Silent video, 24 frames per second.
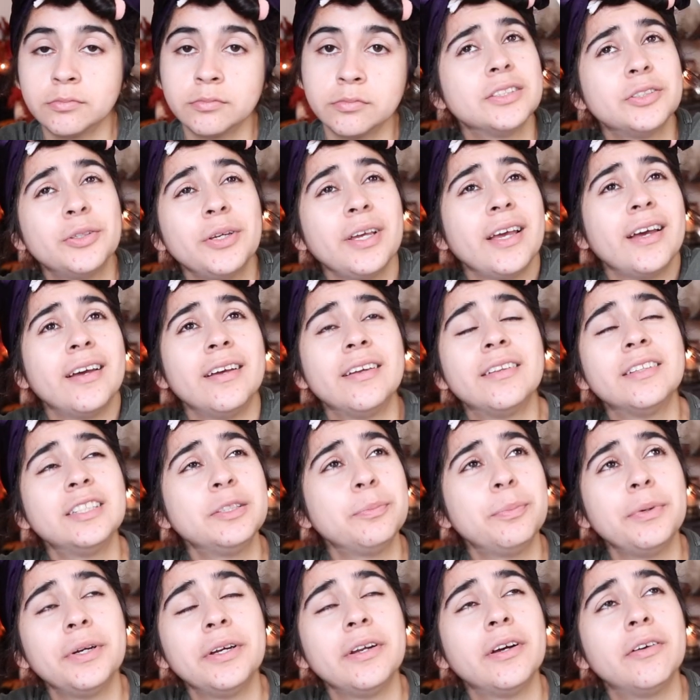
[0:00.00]
So yeah, in the
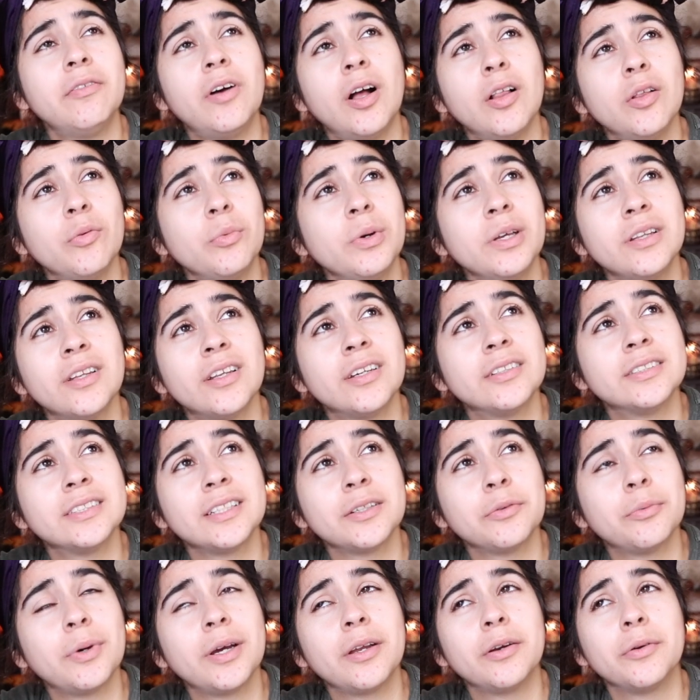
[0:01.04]
spirit of Halloween that is
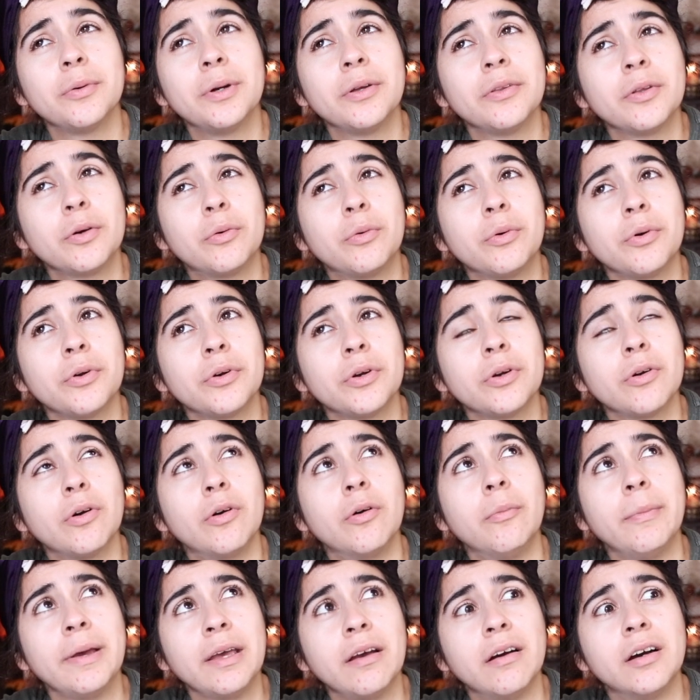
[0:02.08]
like right around the corner,
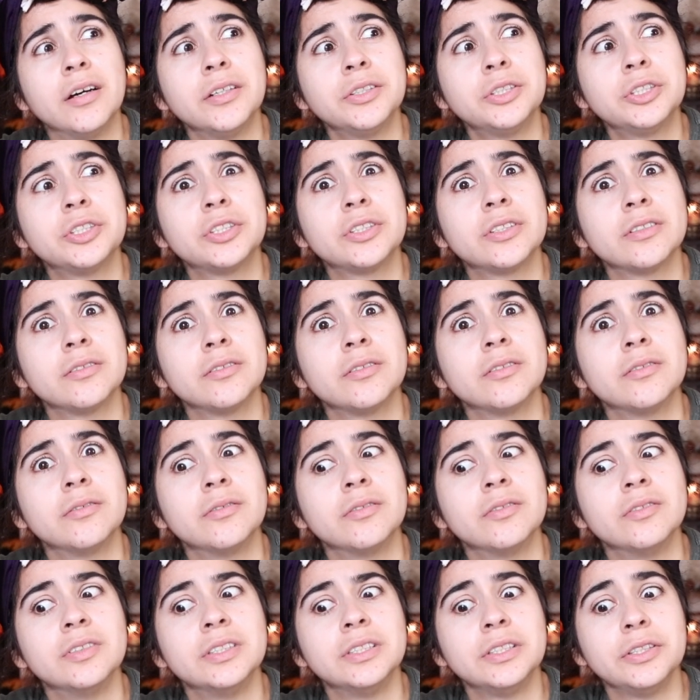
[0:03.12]
oh my gosh,
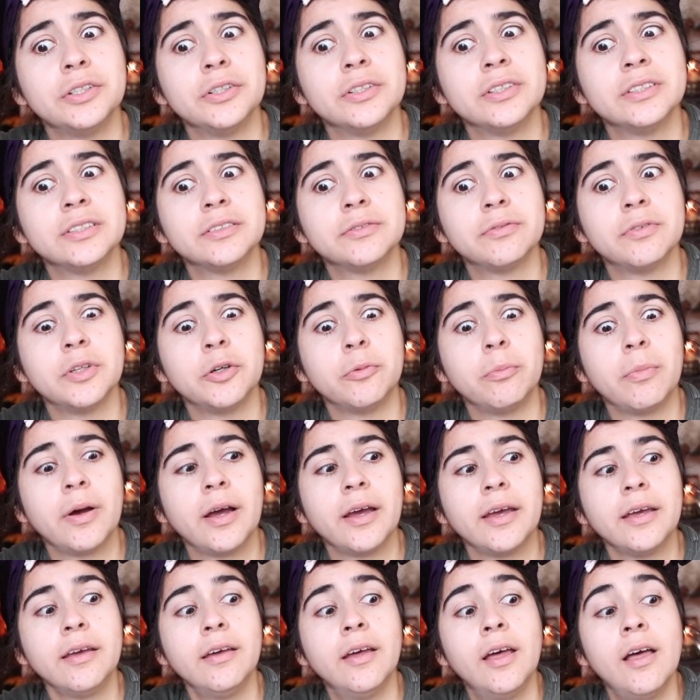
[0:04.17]
this year has flown
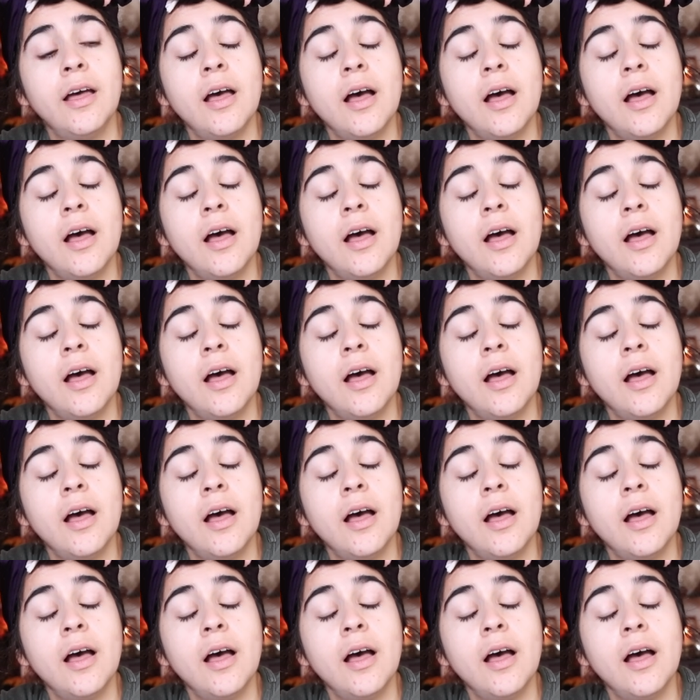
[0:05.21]
by.